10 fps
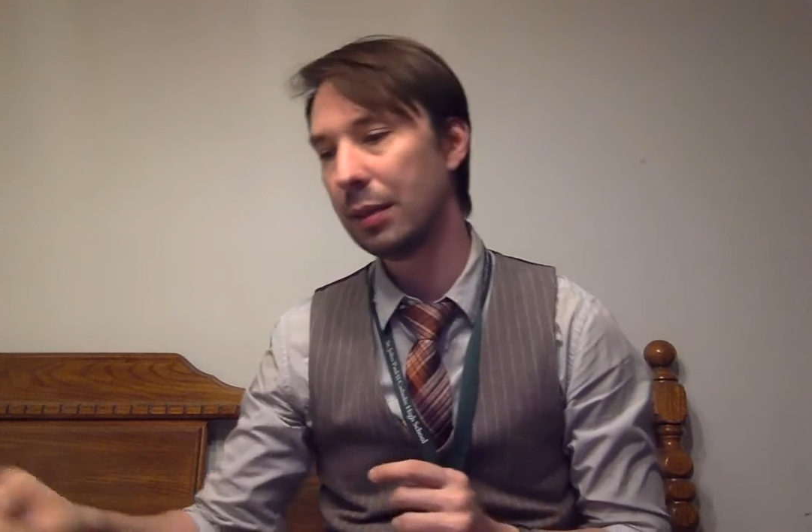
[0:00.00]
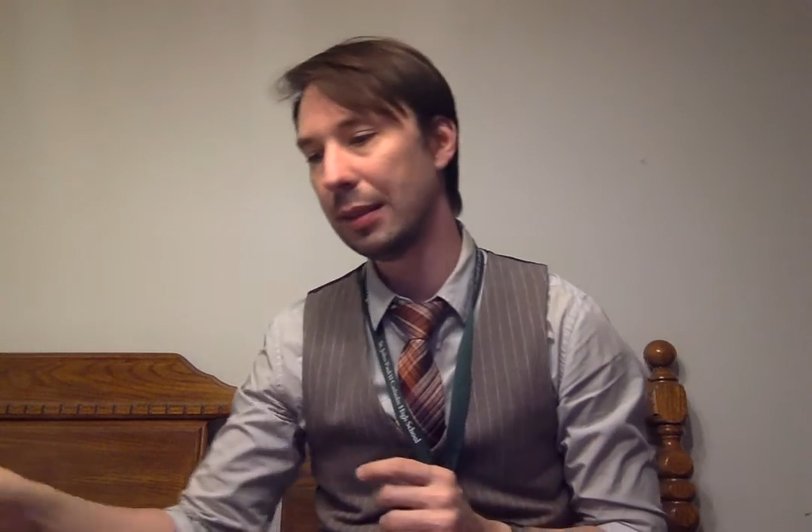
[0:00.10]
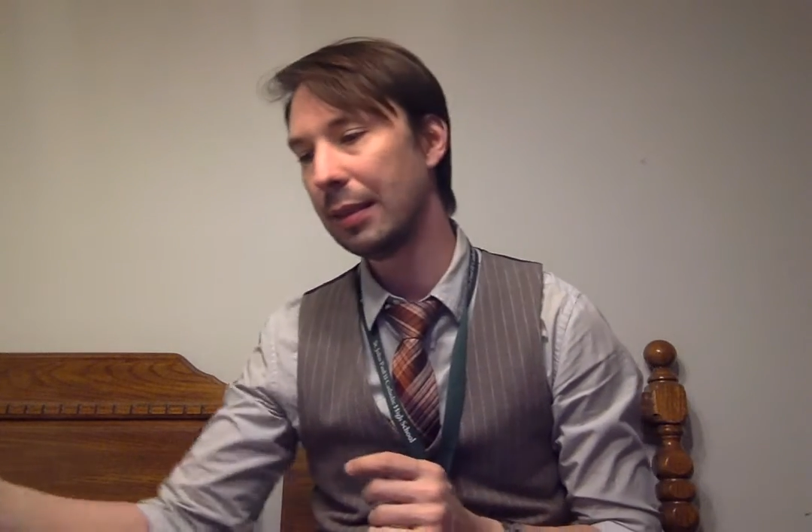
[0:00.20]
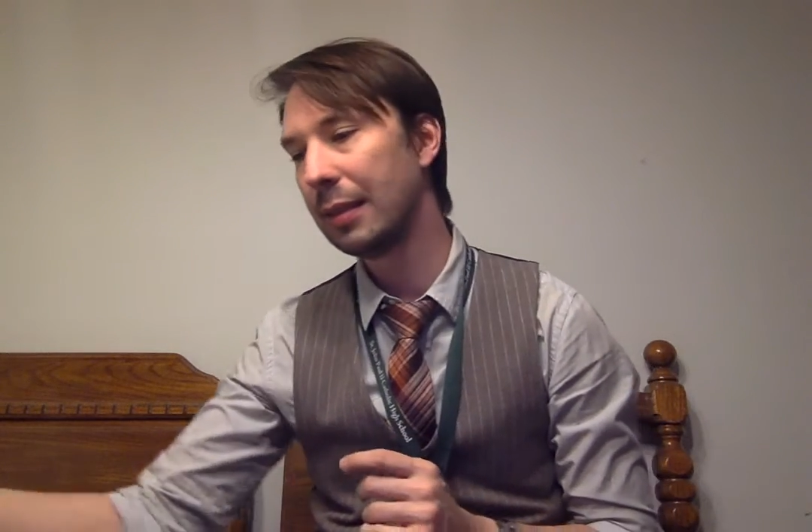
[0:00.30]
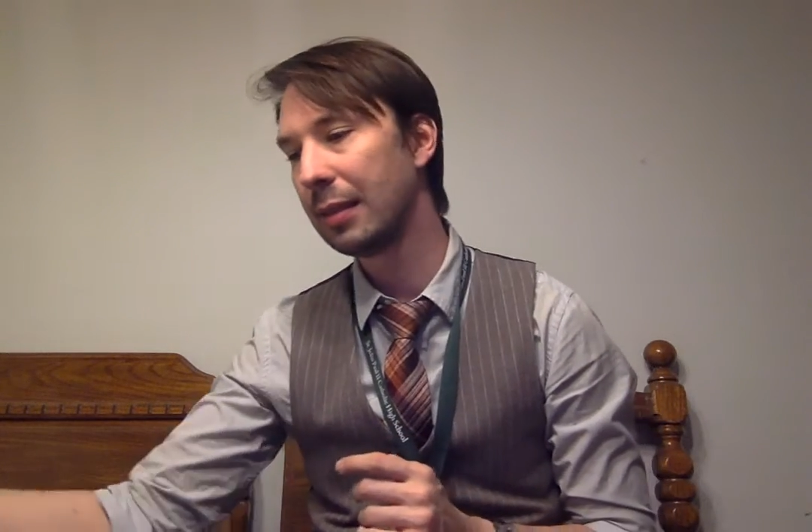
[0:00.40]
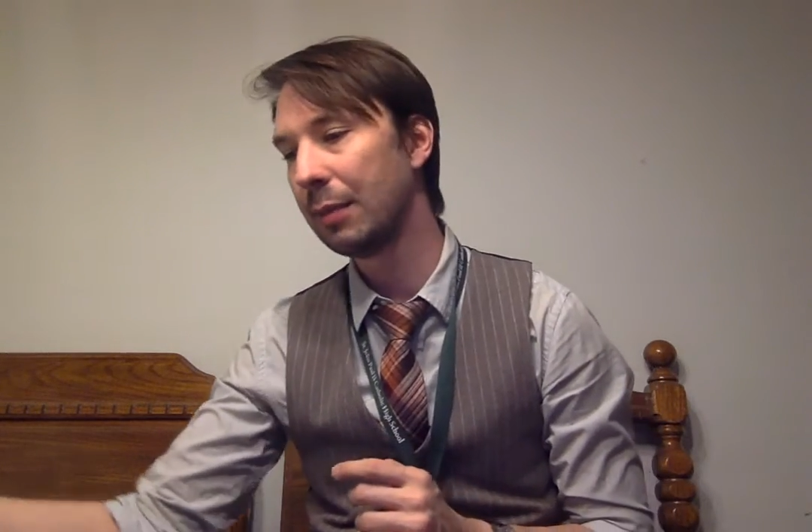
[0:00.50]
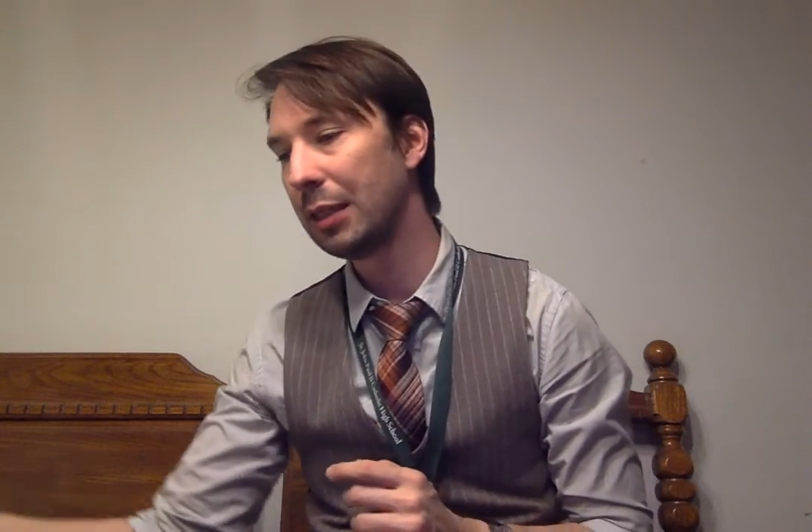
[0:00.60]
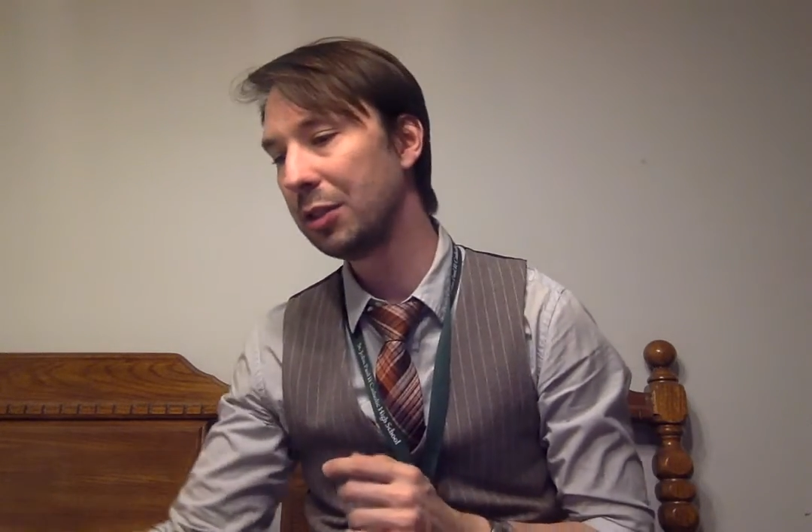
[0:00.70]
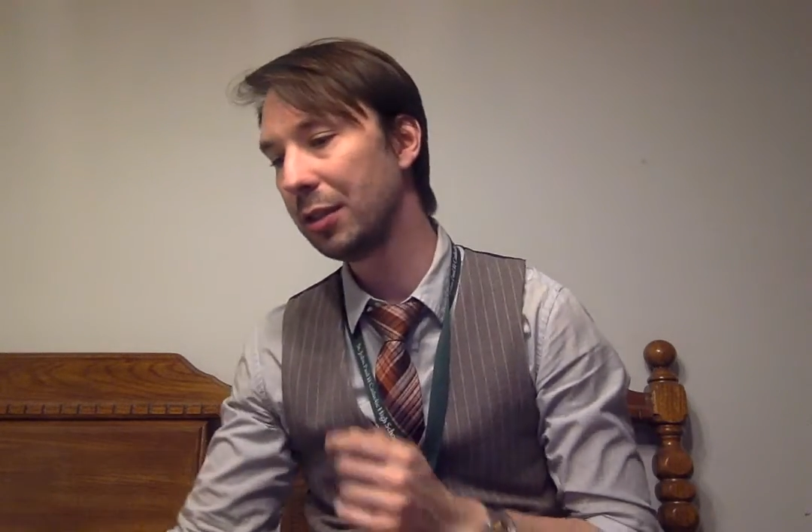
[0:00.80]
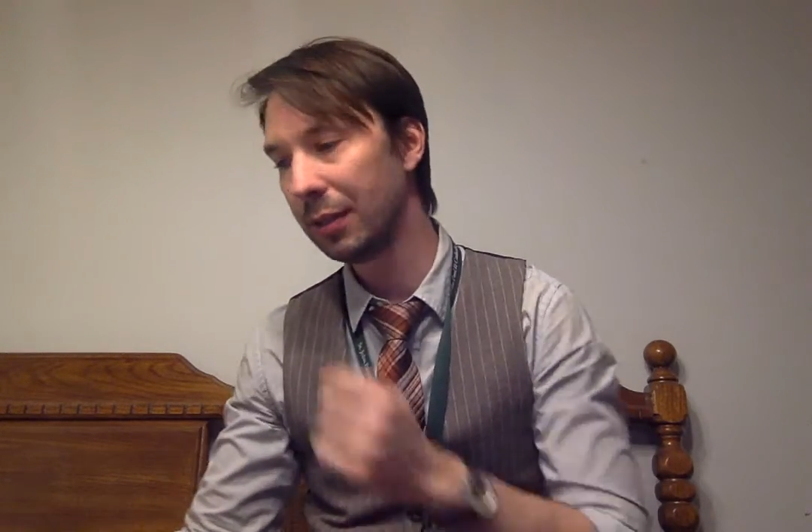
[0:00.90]
As I
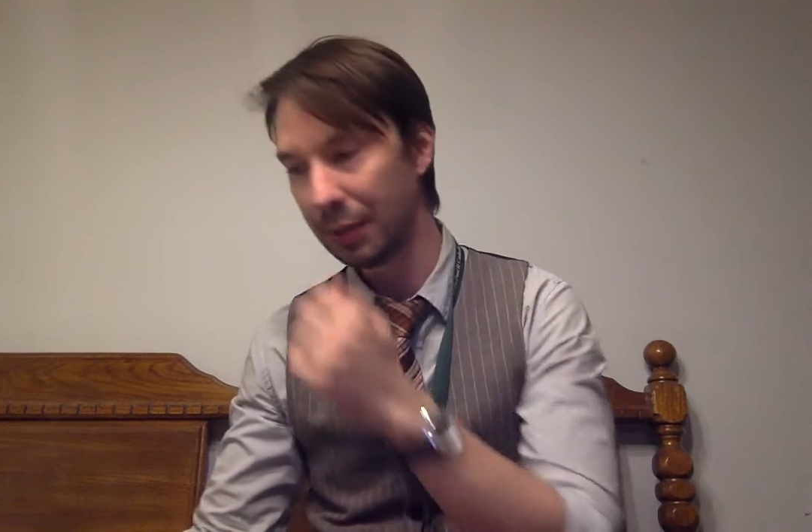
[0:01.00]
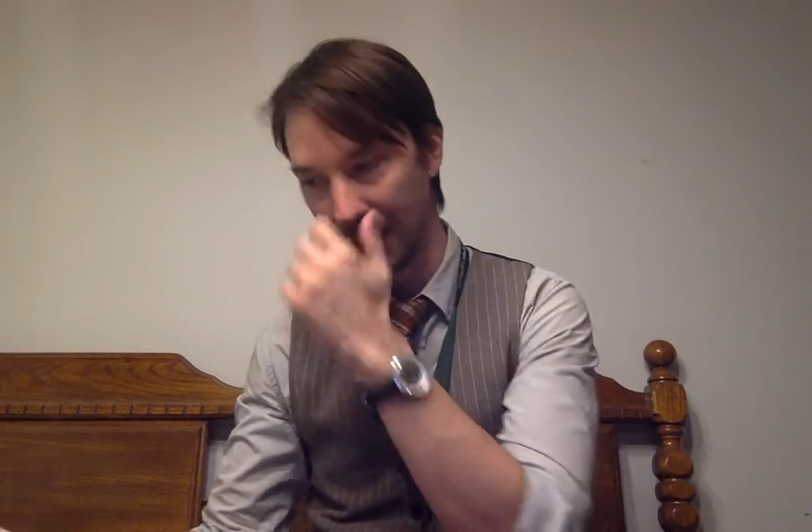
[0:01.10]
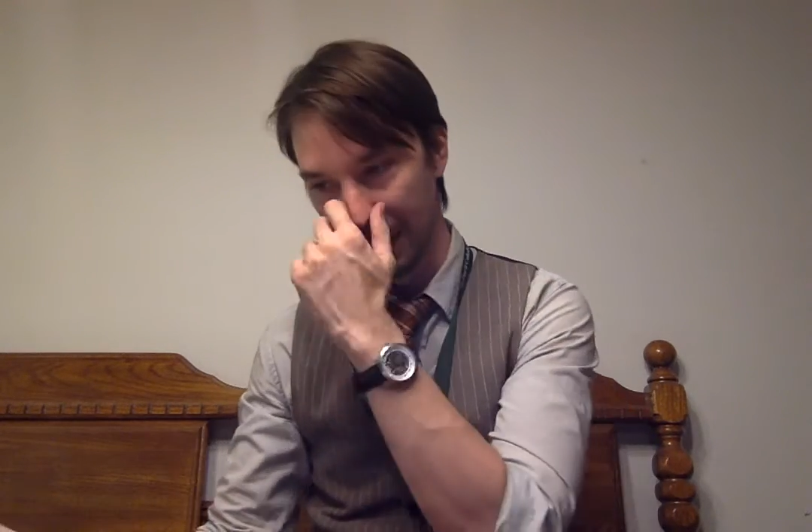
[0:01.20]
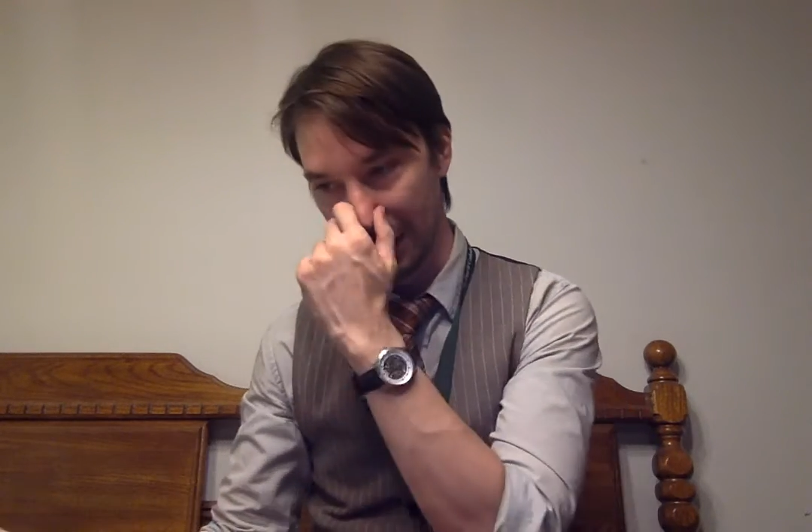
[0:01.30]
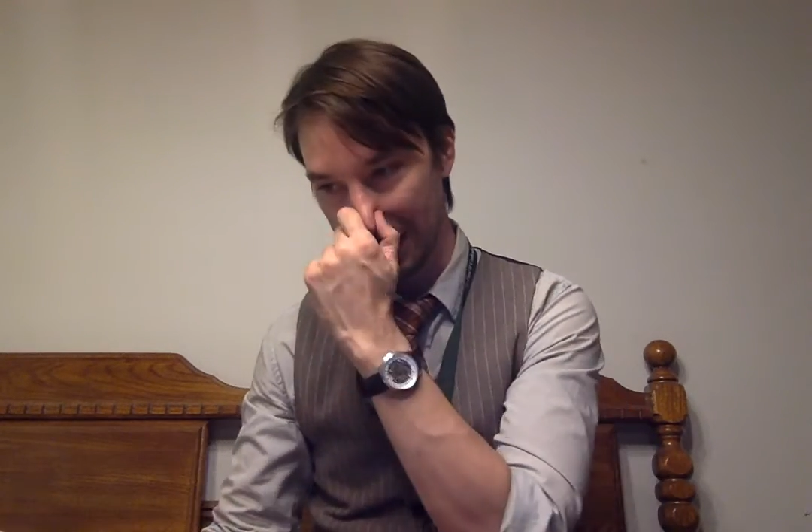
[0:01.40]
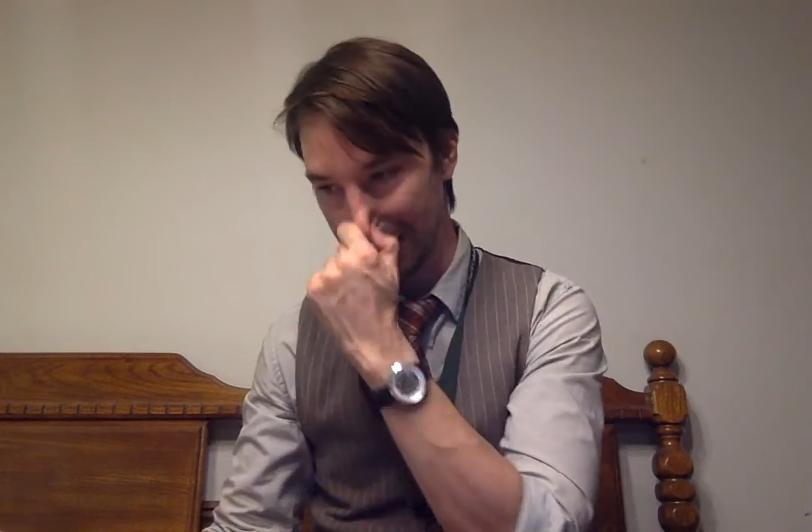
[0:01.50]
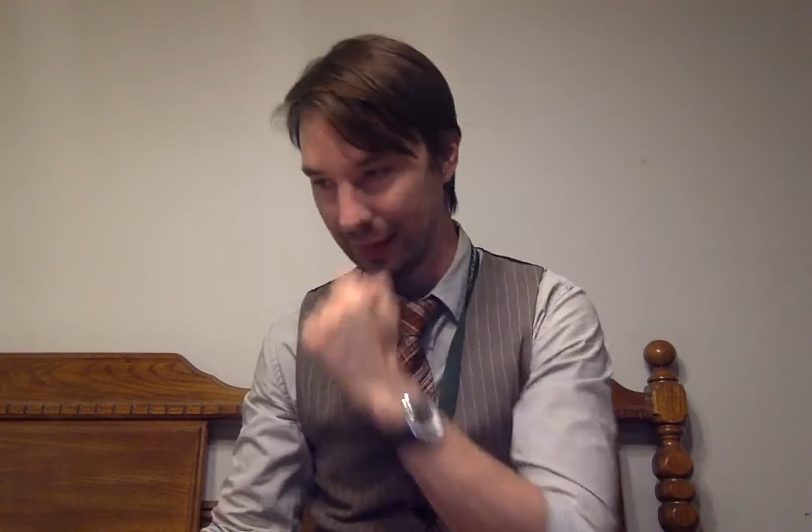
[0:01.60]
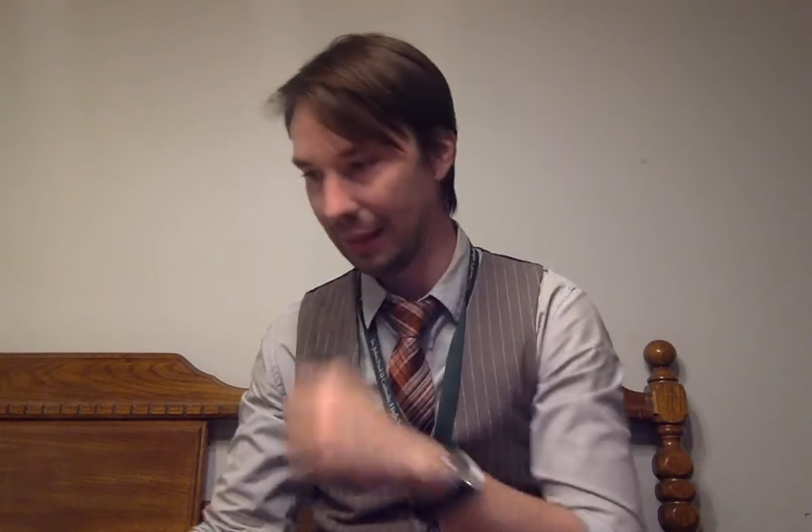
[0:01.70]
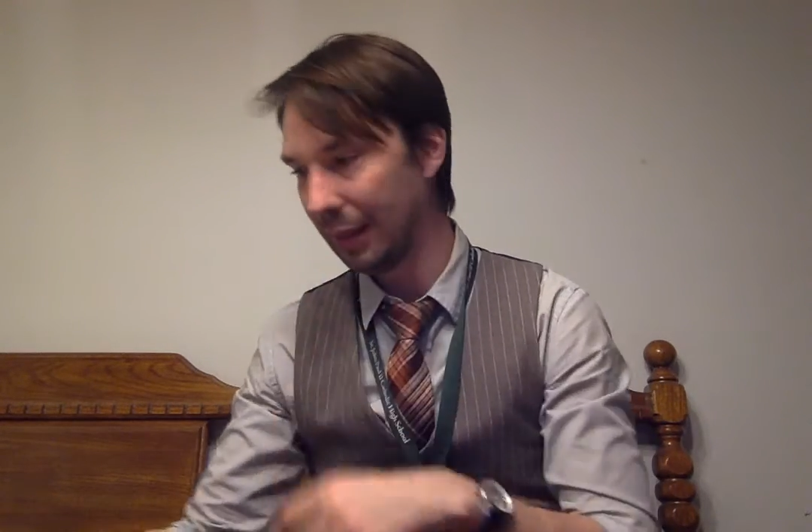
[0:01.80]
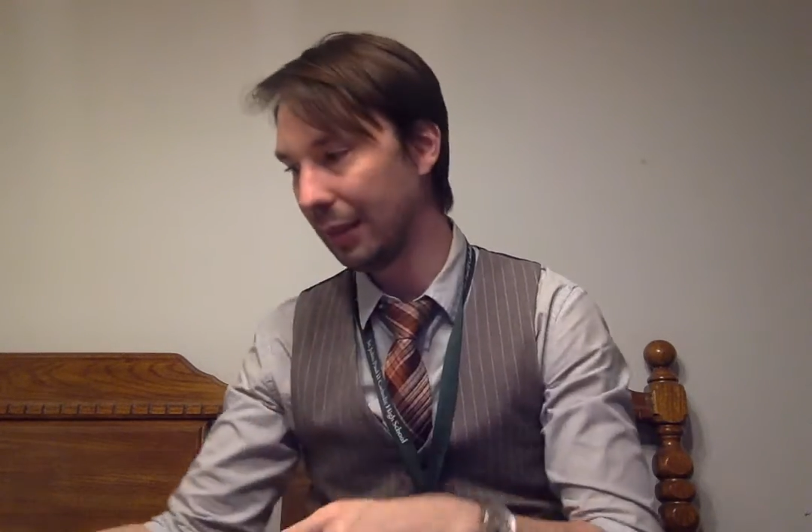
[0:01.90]
mentioned,
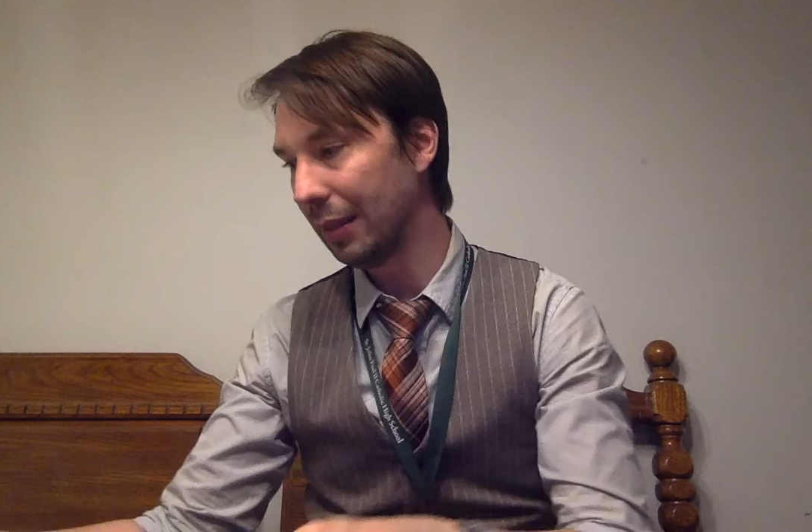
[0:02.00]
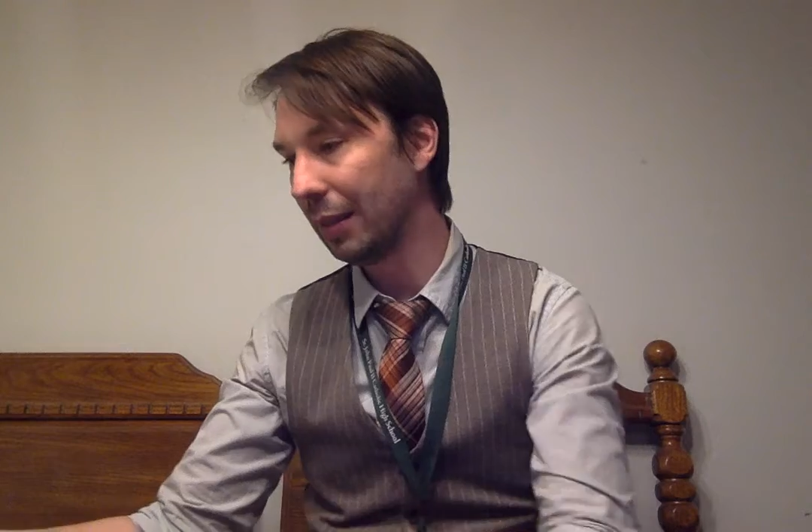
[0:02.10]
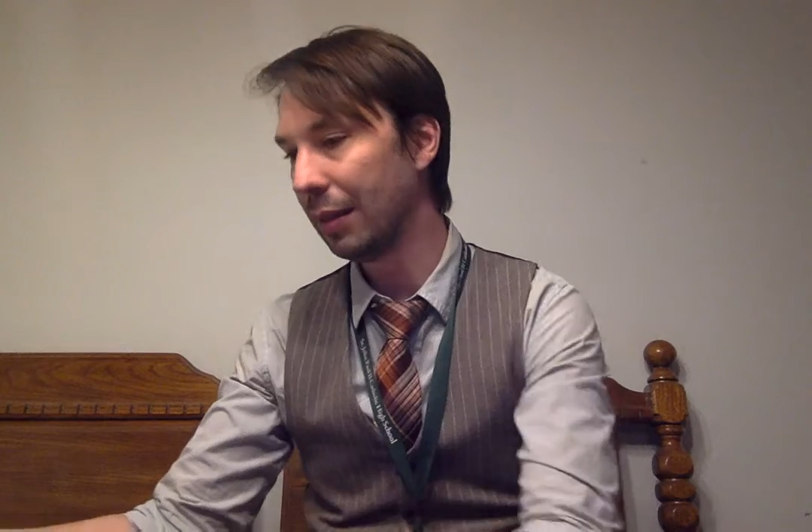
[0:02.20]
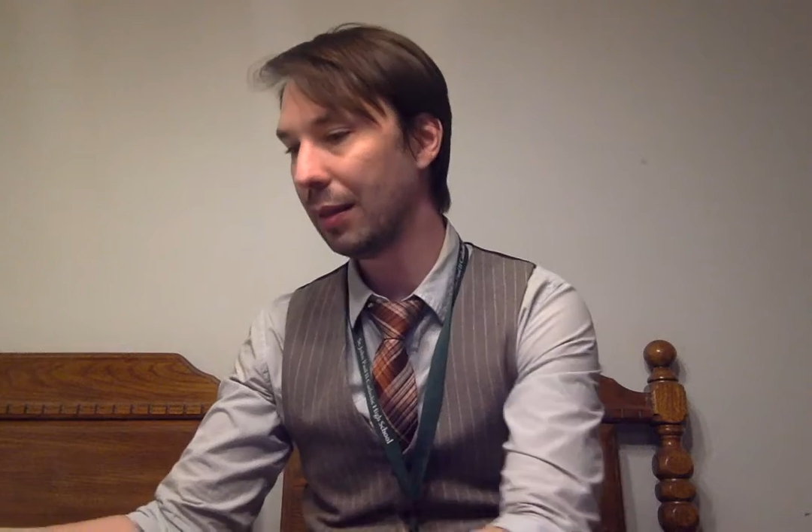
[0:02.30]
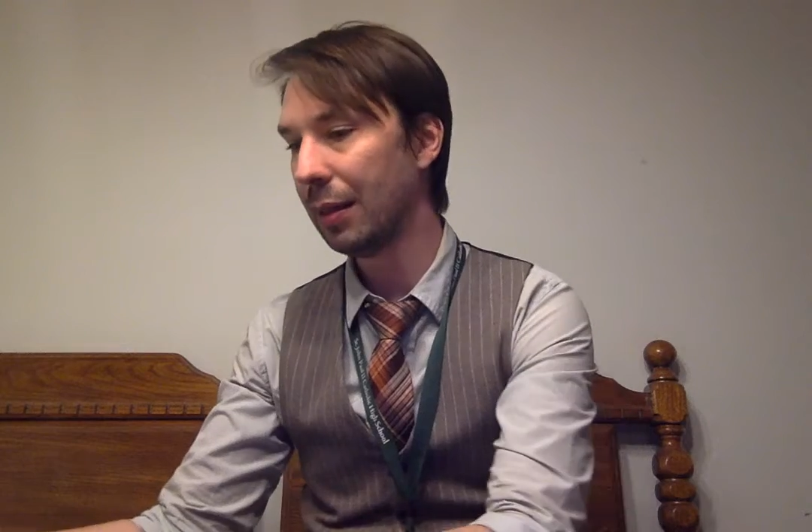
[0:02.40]
the